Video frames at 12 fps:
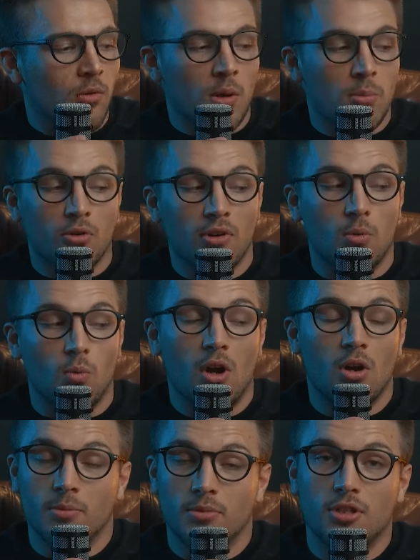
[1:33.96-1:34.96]
Maria,
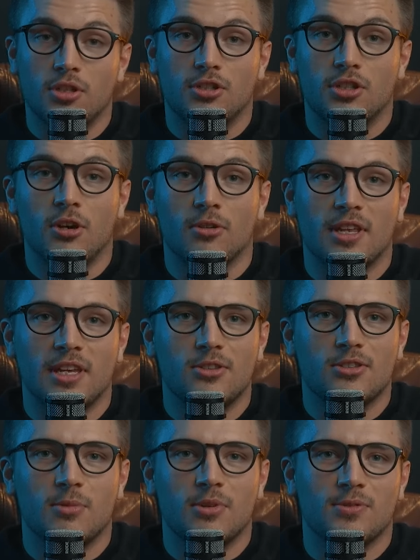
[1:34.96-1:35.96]
welcome to the show. Thank you so
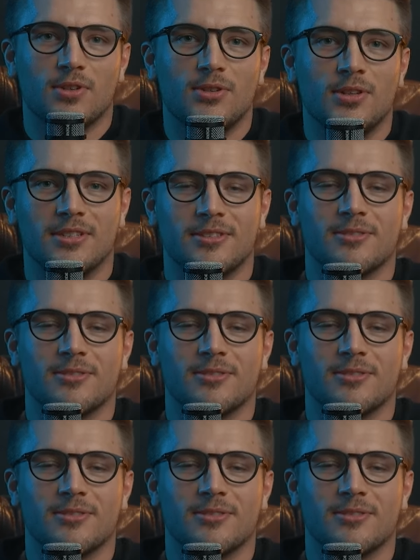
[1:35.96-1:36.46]
much for doing this.